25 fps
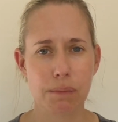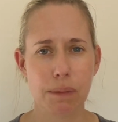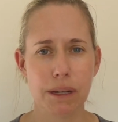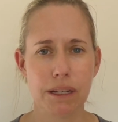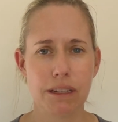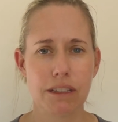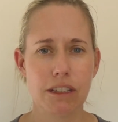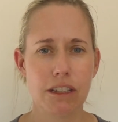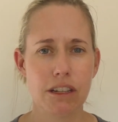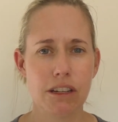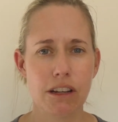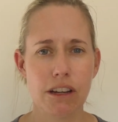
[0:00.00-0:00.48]

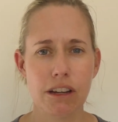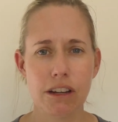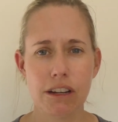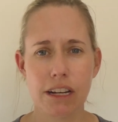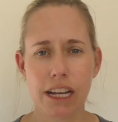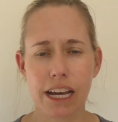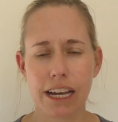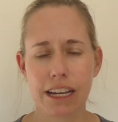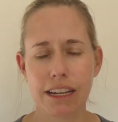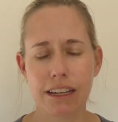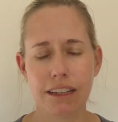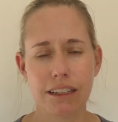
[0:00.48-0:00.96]
But you know,
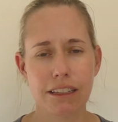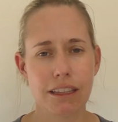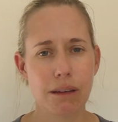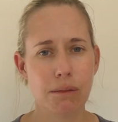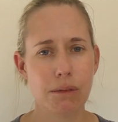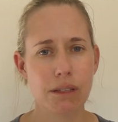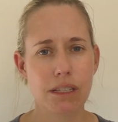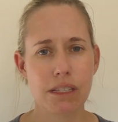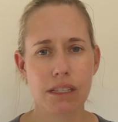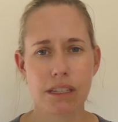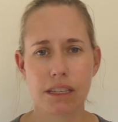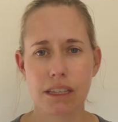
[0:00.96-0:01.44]
like
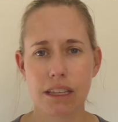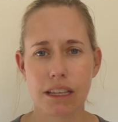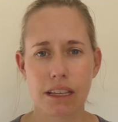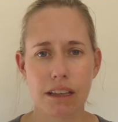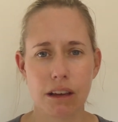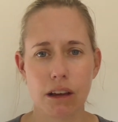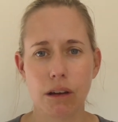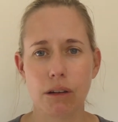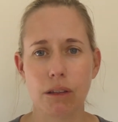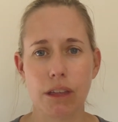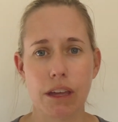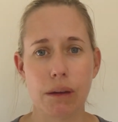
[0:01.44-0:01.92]
there
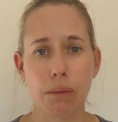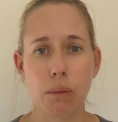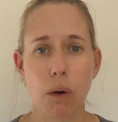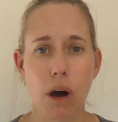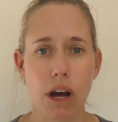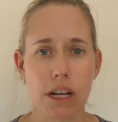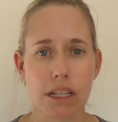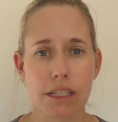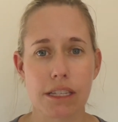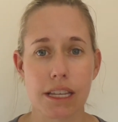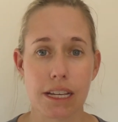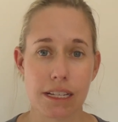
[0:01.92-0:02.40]

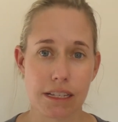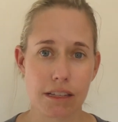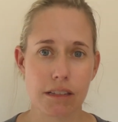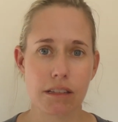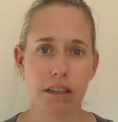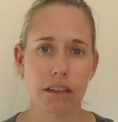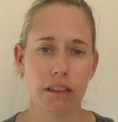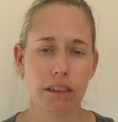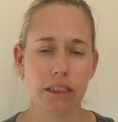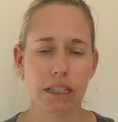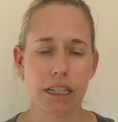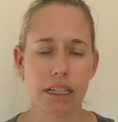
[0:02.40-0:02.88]

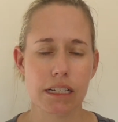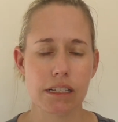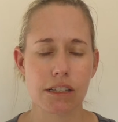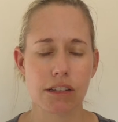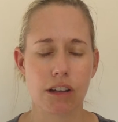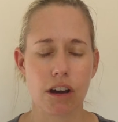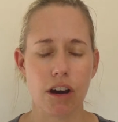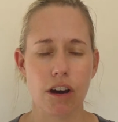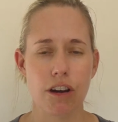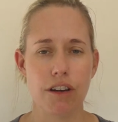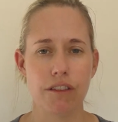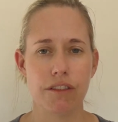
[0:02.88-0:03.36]
still is
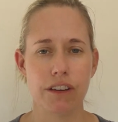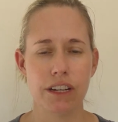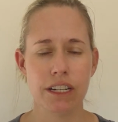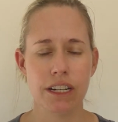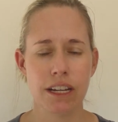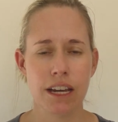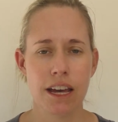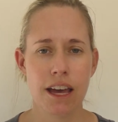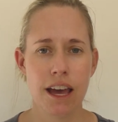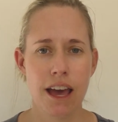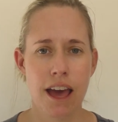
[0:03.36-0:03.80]
COVID.